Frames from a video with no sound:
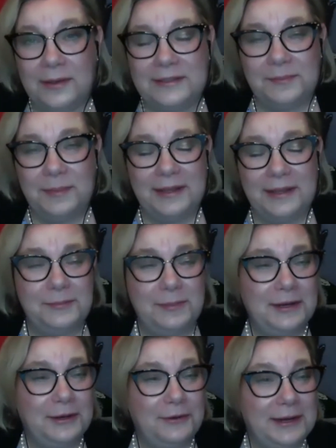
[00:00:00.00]
so it's
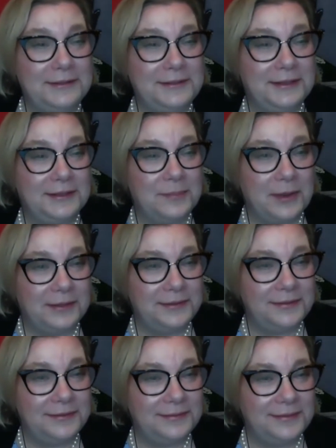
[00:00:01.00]
been a great 6
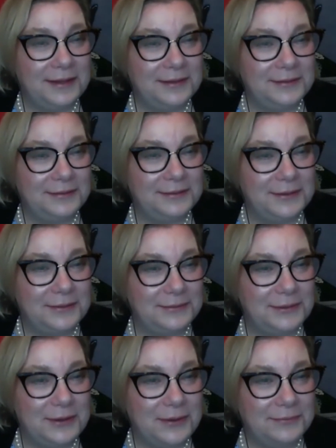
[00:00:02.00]
months. I'll just
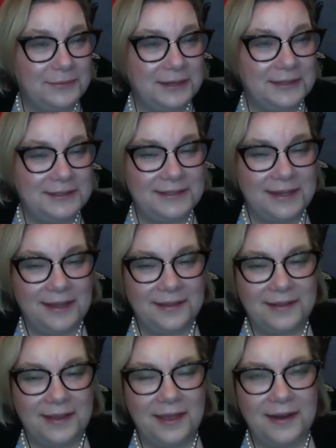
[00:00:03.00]
go on record
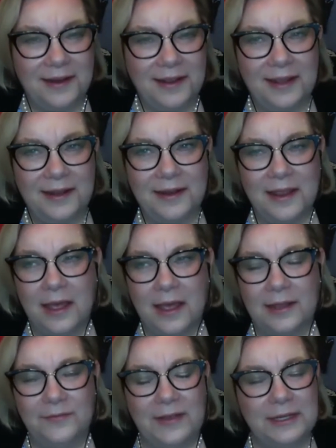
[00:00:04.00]
saying that. And
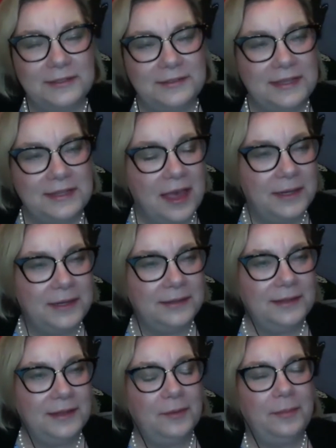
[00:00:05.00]
if I could just comment
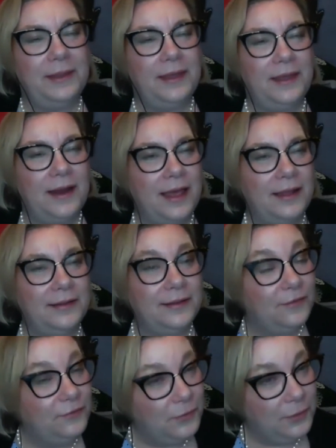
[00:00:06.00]
a little bit on
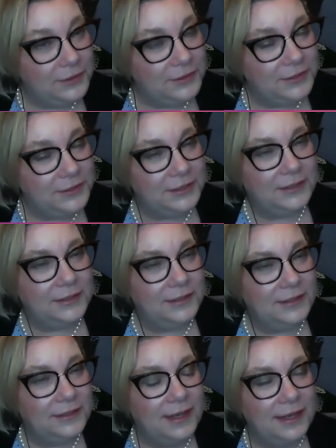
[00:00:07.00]
the
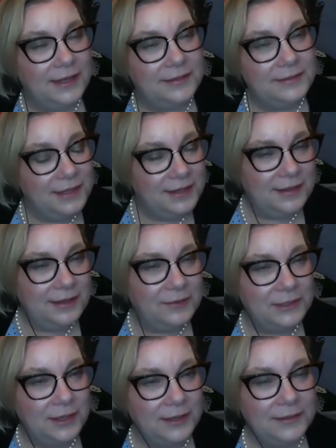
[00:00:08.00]
Forrester study that
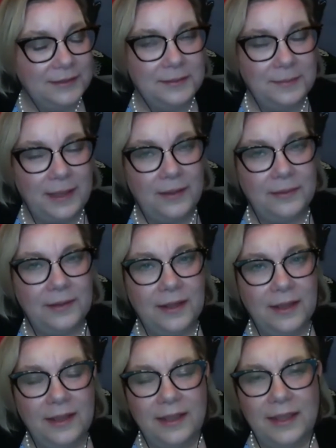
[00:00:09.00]
we're talking about,